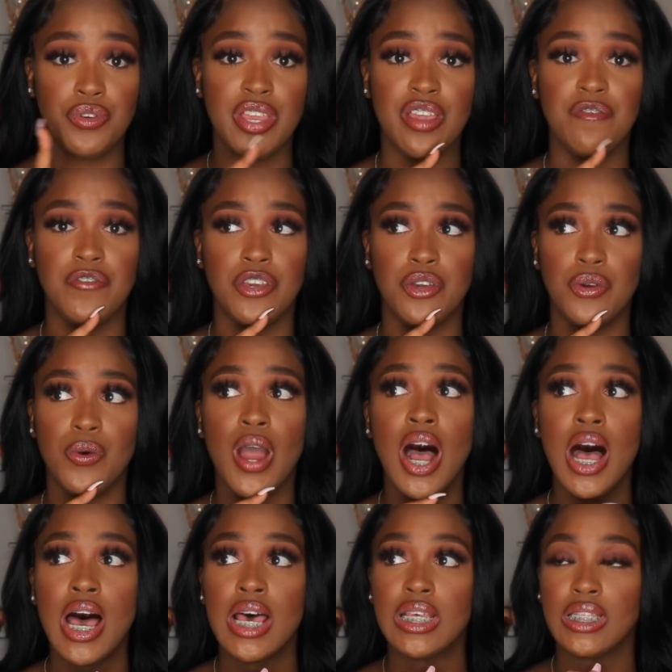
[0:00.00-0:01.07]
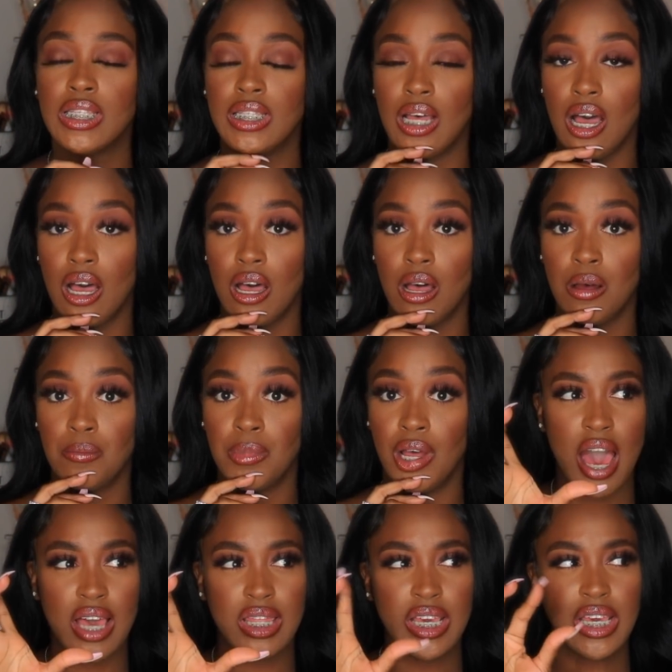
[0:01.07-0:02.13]
give you some, I
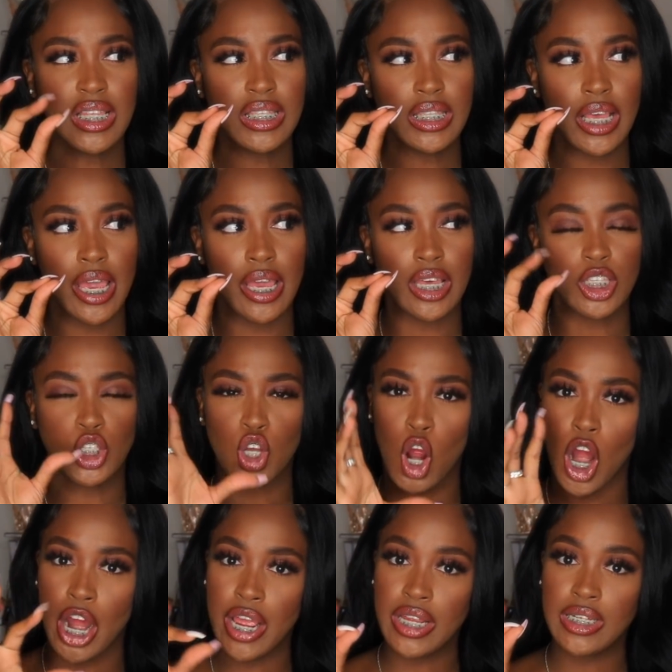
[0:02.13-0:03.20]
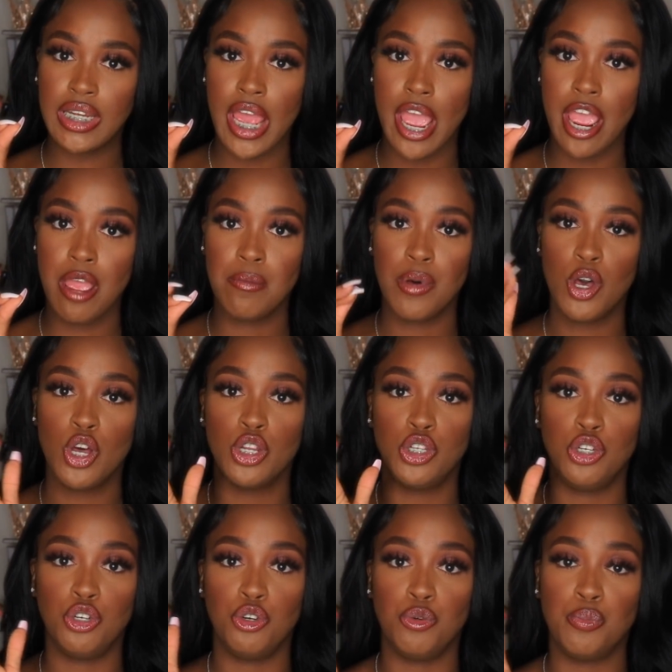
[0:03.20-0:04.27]
think it's like scarring tape
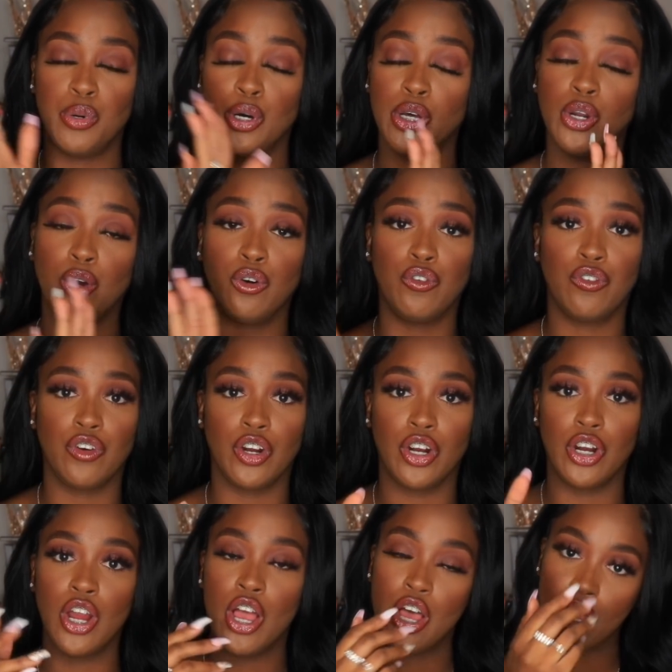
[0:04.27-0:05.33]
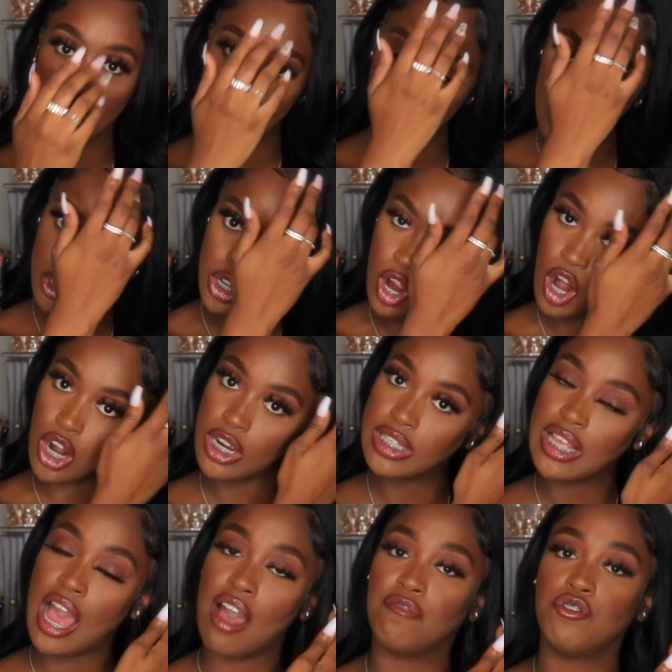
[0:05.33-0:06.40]
to put over your scars
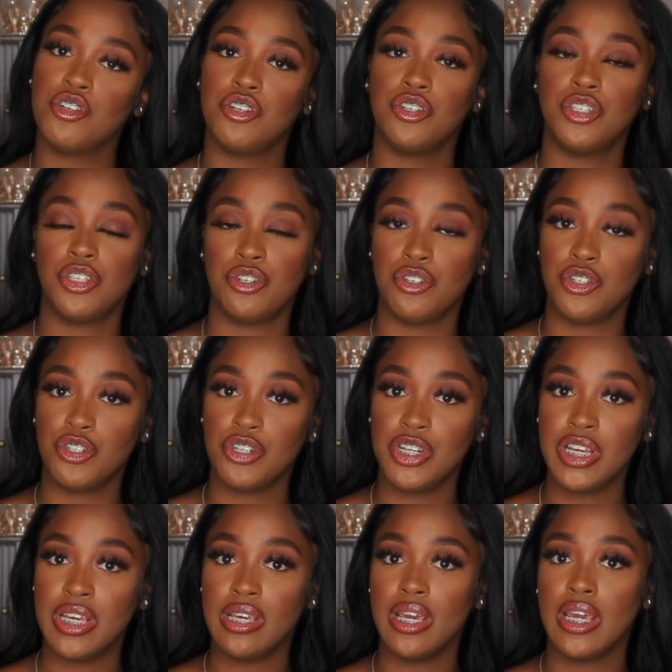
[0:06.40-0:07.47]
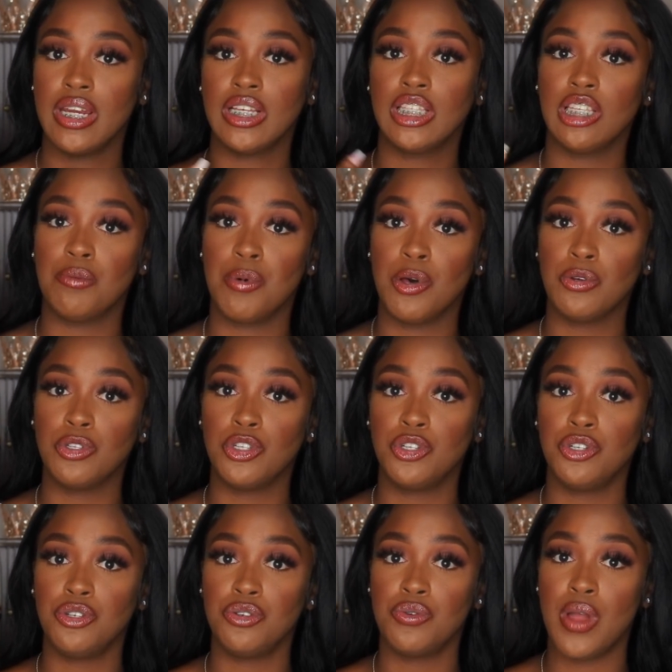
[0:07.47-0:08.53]
after your surgery, and it's supposed
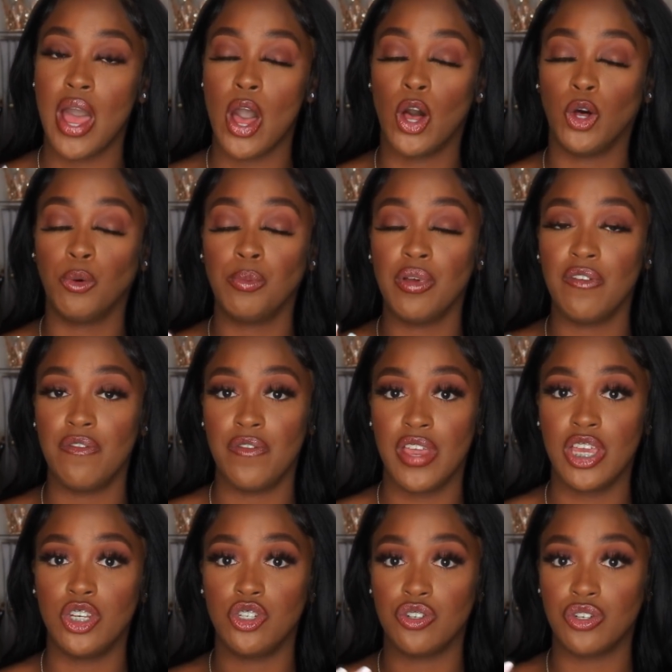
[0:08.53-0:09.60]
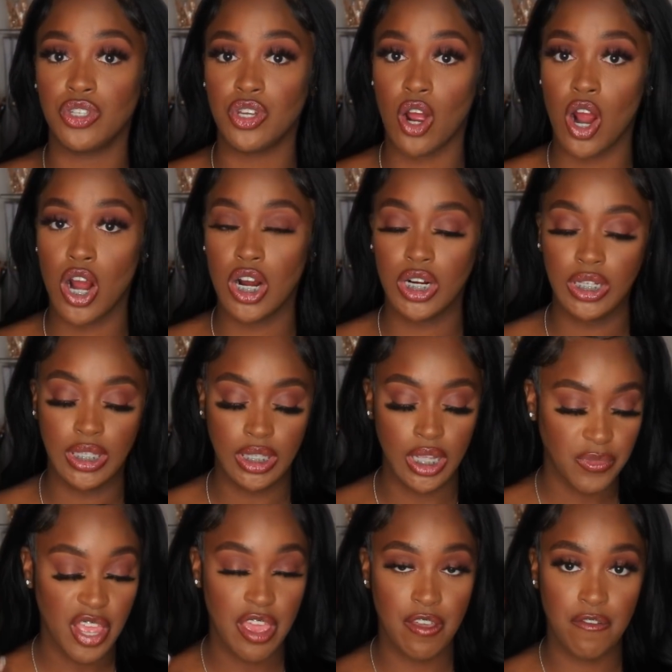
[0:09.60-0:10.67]
to help fade your scars
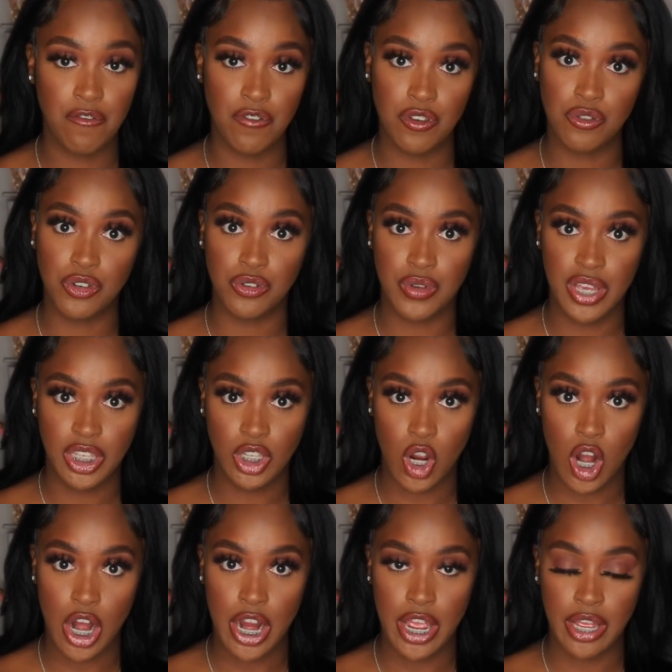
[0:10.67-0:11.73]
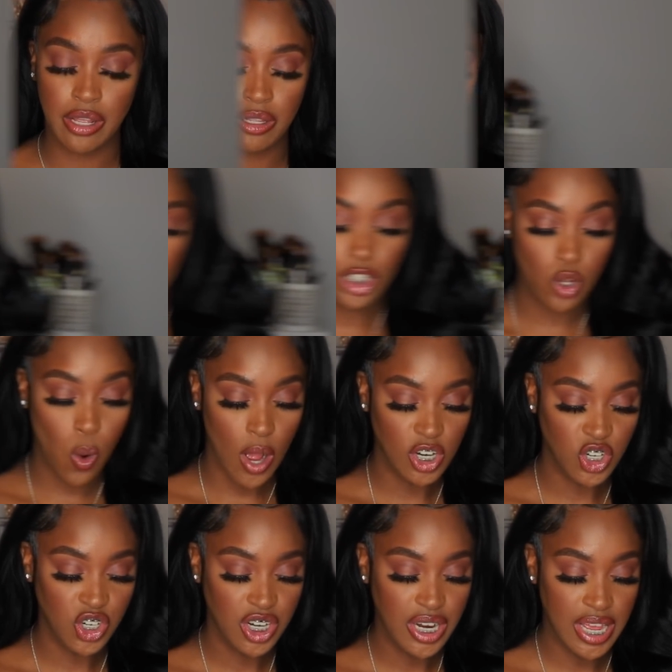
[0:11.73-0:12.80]
if you do get scarring. So the next
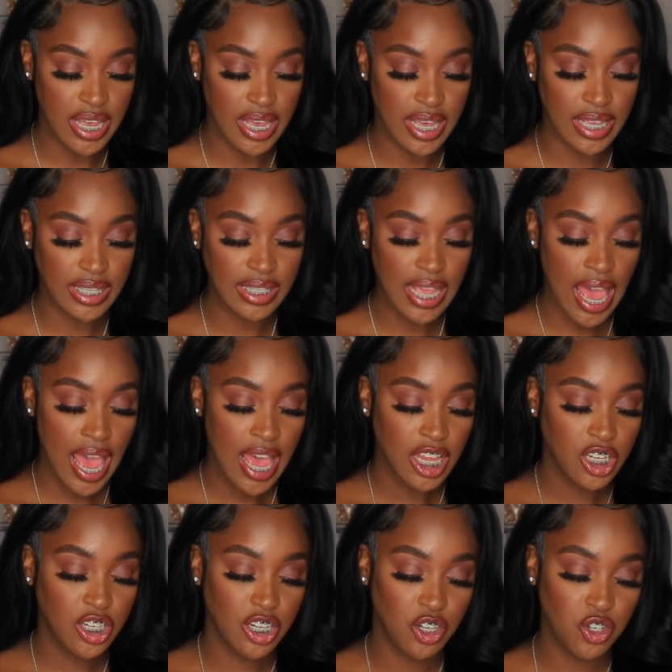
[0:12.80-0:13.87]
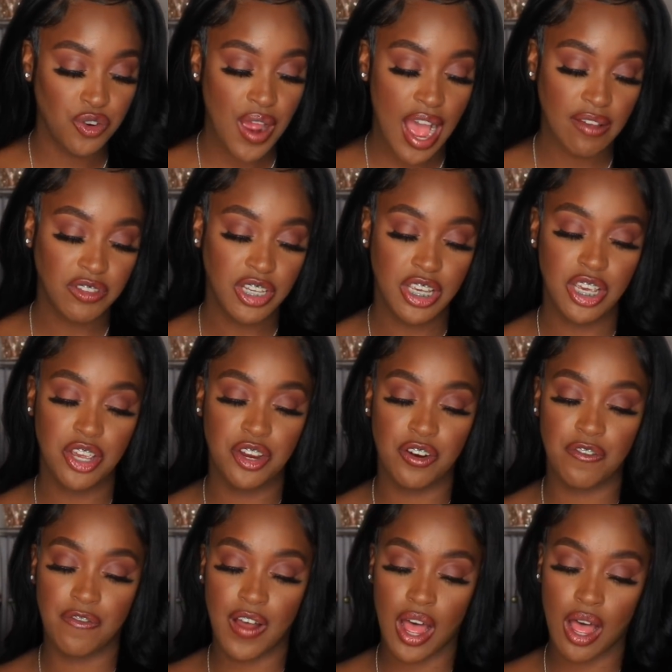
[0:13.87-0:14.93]
question is, did you have to get your
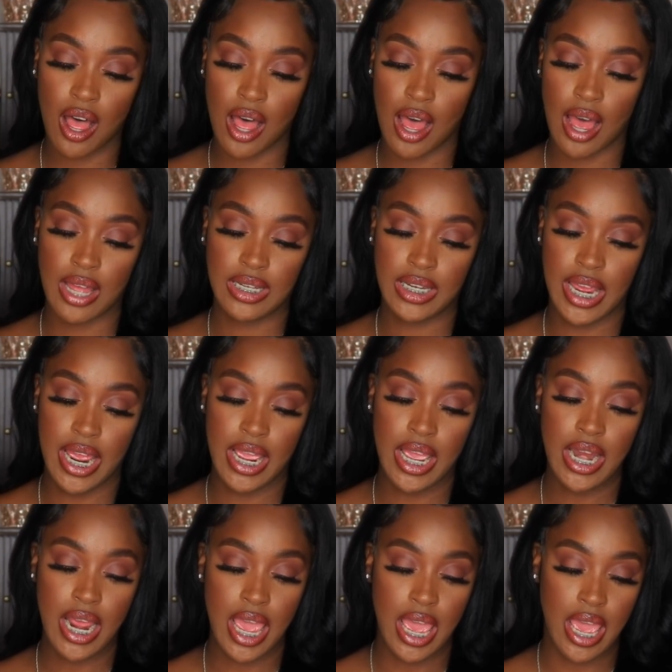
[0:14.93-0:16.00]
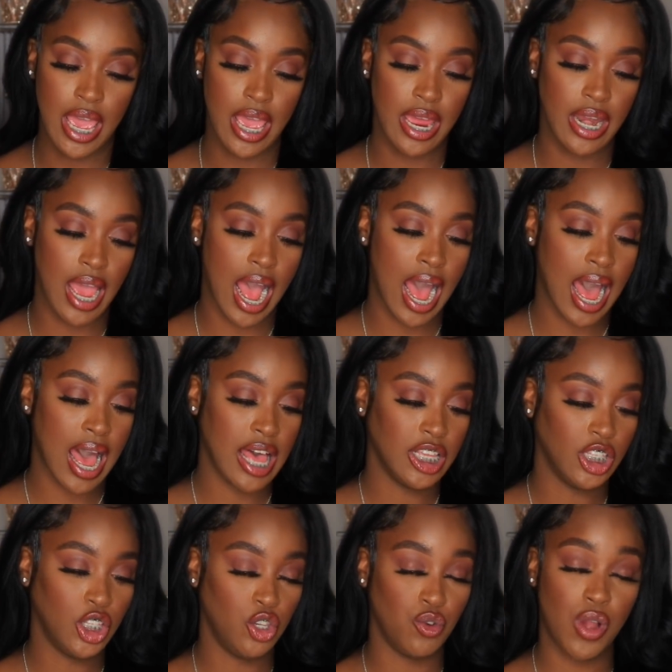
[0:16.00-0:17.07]
FAJA taken in
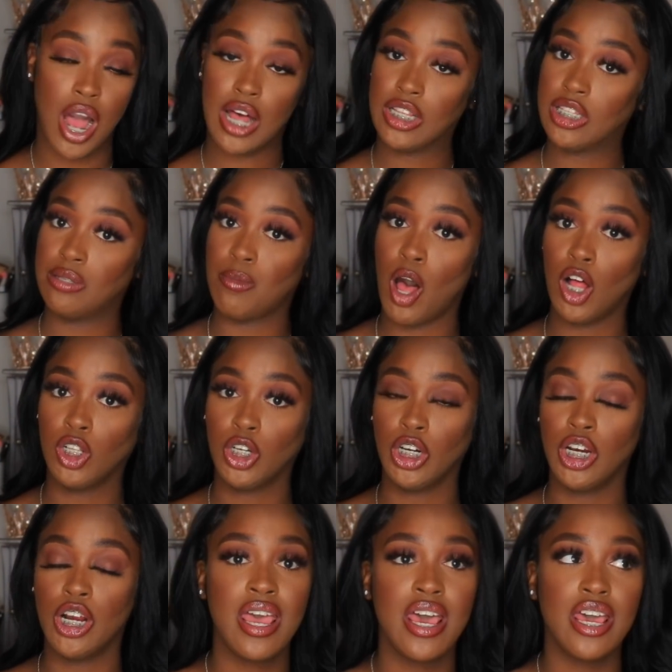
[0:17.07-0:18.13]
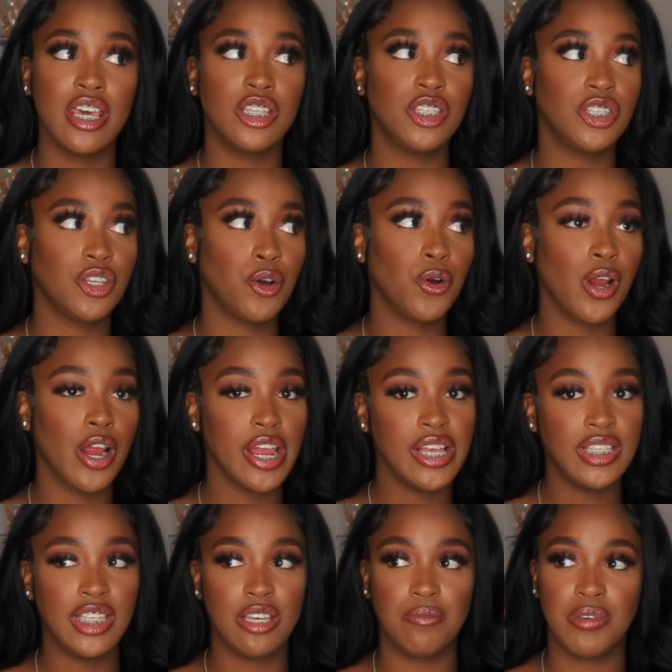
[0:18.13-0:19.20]
as you got smaller? It's so
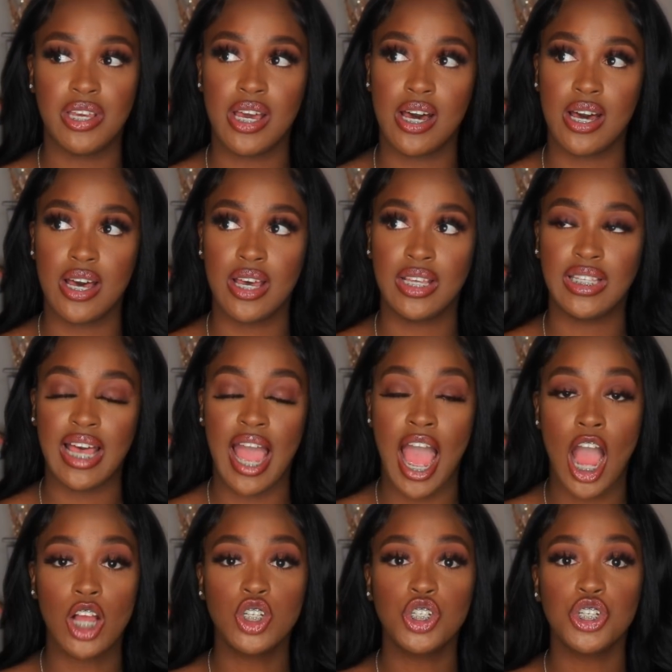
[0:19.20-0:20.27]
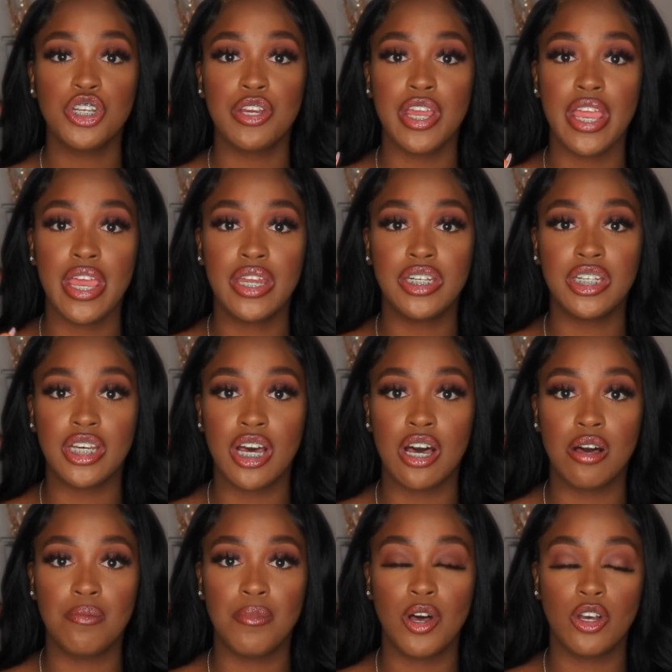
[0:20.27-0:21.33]
crazy because I actually
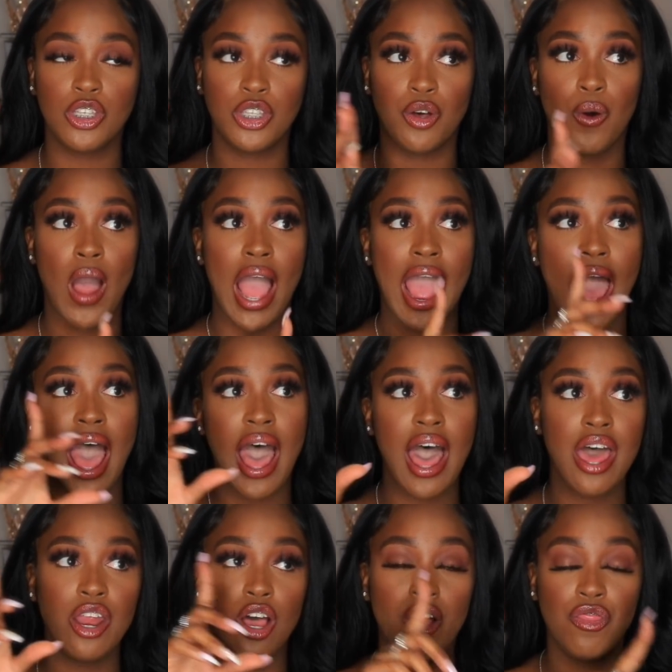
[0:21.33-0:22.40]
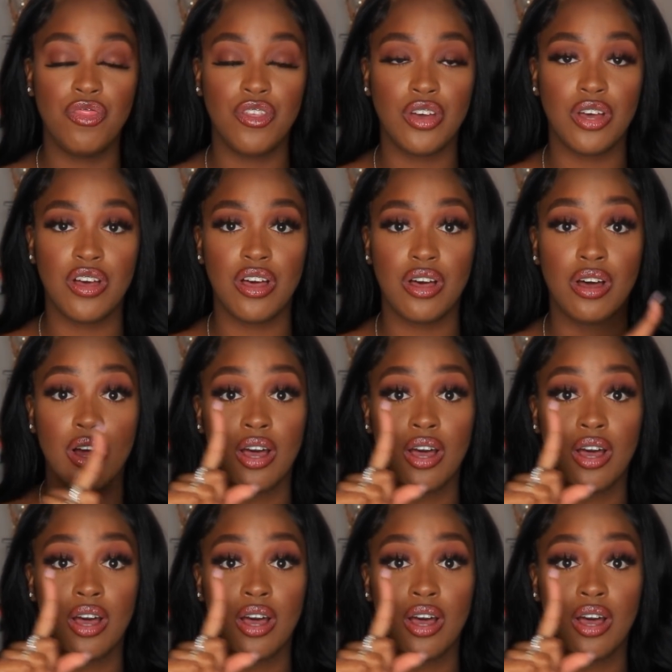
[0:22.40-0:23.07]
so I had the